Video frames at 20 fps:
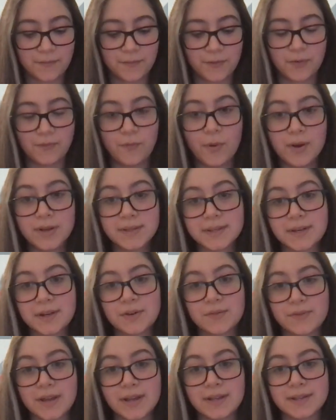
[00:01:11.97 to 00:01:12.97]
for voice
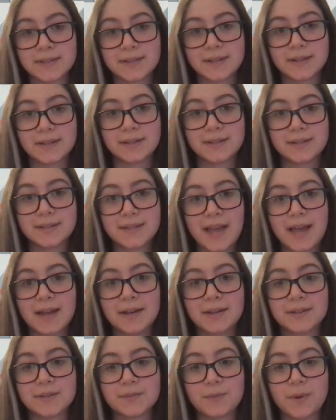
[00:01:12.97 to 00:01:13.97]
interfaces and
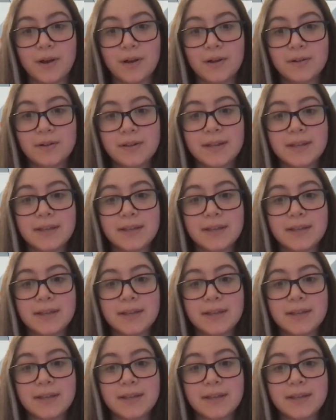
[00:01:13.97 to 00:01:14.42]
as well